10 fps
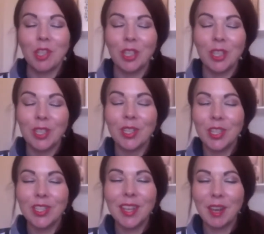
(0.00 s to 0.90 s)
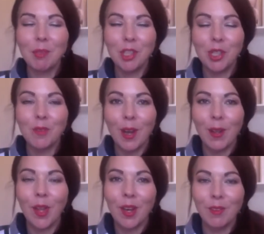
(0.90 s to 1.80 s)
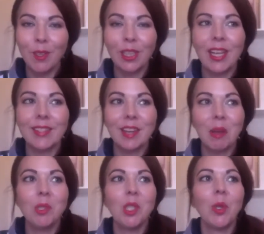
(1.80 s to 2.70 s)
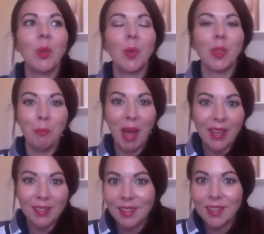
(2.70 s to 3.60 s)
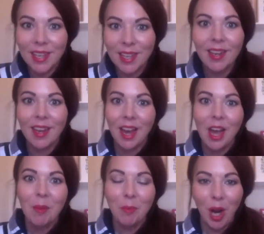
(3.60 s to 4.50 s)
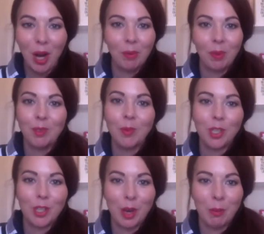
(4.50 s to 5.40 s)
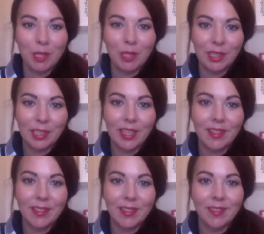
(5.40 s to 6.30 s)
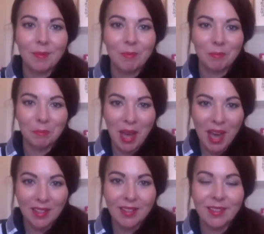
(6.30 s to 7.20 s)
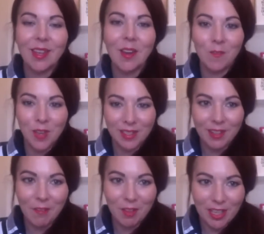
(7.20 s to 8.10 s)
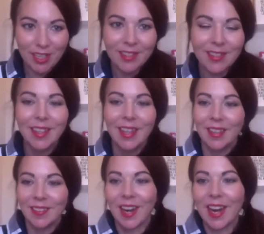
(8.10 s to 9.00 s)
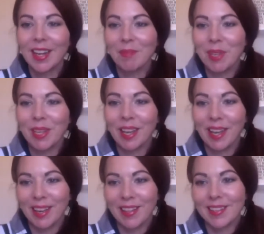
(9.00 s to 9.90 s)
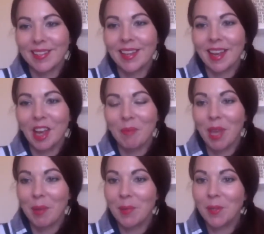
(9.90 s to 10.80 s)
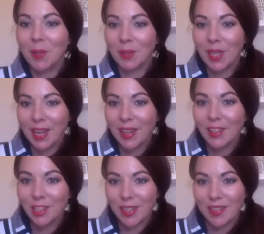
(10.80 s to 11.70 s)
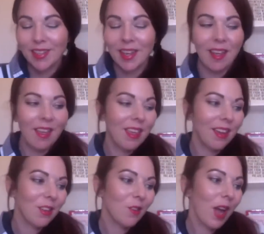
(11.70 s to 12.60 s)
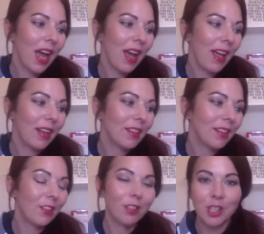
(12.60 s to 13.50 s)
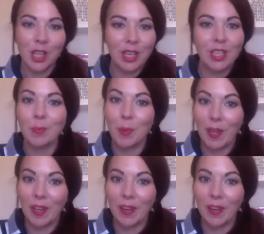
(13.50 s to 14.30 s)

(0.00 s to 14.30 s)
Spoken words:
She said, I'm sure you've had a lot of your clients come to you with maskne problems, which I thought was hilarious. Masks and face coverings, right? Because maybe you're like Jessica, that you've had, your skin has been